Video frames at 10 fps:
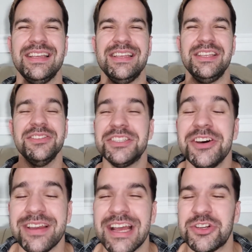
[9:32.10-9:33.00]
you still
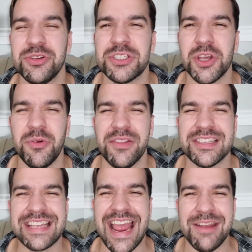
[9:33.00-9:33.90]
can't truly solo run this
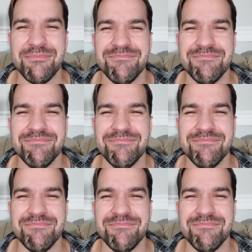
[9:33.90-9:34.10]
game.